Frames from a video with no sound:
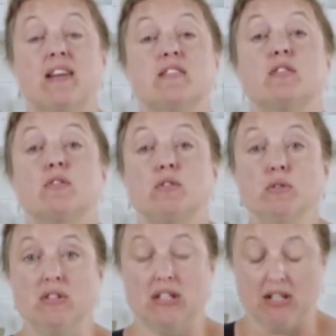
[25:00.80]
That's the
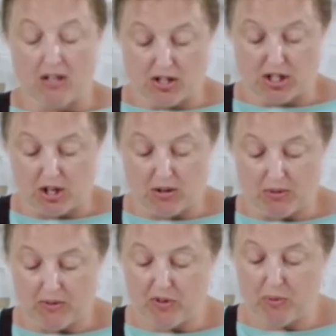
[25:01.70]
gluten in our
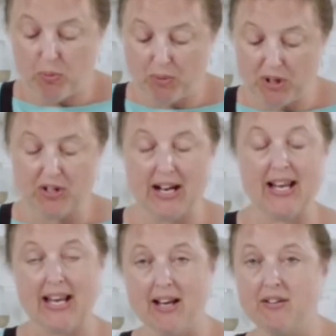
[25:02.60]
dough. The more we try
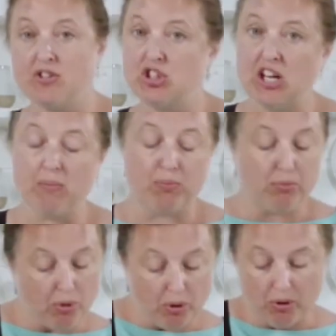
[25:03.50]
to handle, shape,
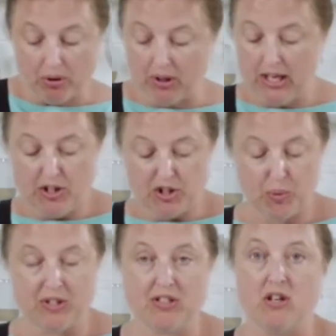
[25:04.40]
roll,
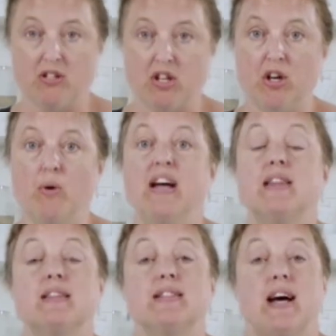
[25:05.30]
twist our dough,
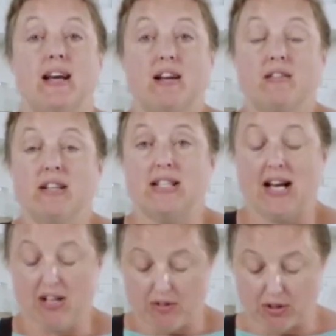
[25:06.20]
the tighter and
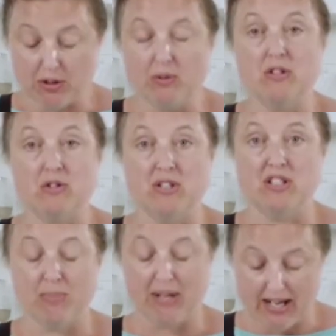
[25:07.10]
tighter the gluten is
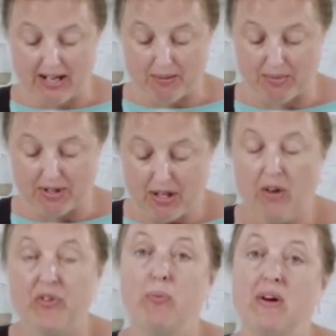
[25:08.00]
going to become.
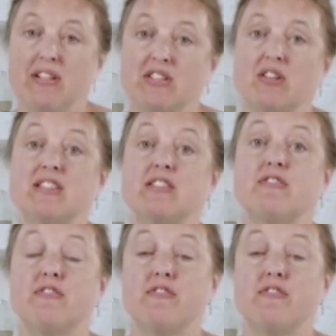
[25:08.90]
So when it starts to